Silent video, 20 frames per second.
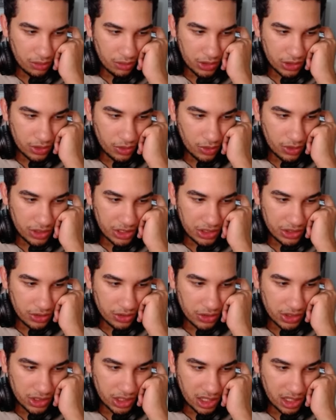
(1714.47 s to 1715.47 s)
into Hody
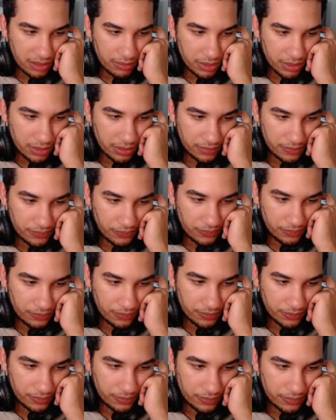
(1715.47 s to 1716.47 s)
Jones combo
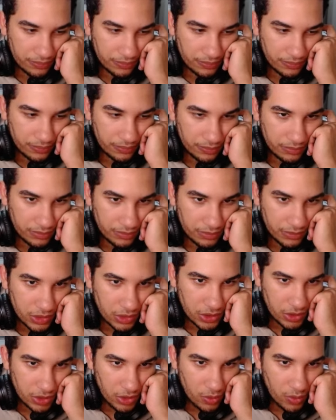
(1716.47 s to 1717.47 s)

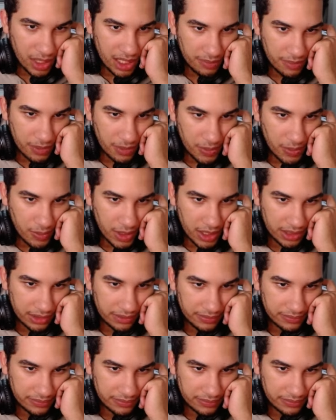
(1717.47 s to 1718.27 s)
to do whatever we want.